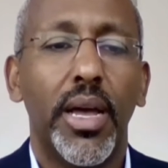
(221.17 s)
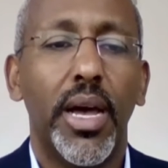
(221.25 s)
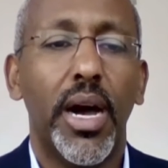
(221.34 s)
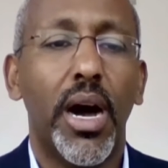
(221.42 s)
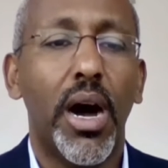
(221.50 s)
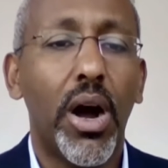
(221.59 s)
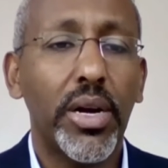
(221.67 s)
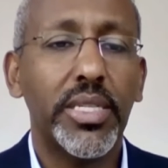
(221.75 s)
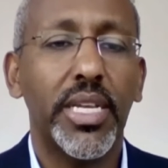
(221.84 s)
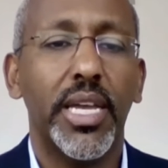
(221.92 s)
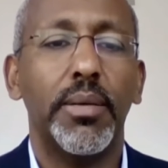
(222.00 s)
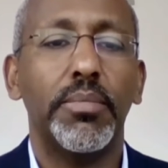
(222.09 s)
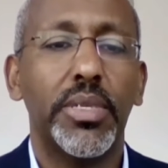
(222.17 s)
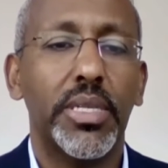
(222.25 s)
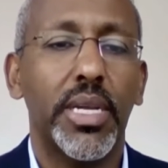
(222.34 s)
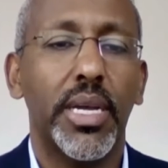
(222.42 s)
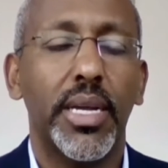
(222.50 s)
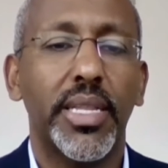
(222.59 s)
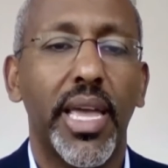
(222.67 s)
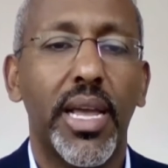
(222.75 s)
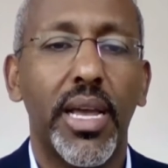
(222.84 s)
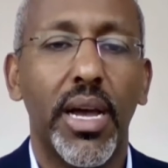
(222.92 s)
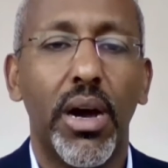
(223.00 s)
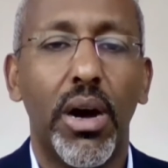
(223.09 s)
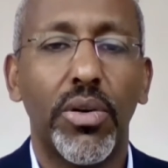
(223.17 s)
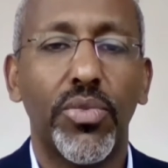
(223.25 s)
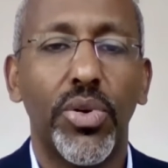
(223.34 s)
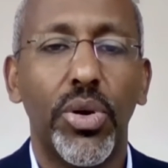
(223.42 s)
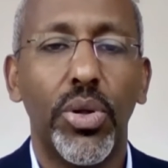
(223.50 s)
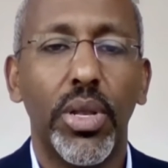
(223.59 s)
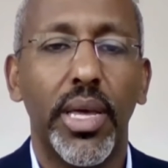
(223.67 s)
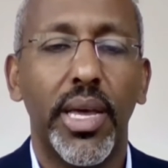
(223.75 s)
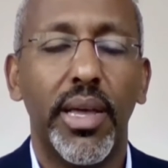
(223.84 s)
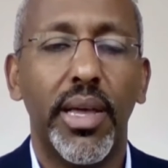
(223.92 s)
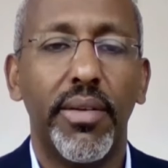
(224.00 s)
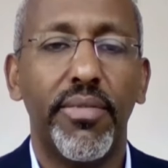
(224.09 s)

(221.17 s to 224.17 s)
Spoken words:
Our teams take our role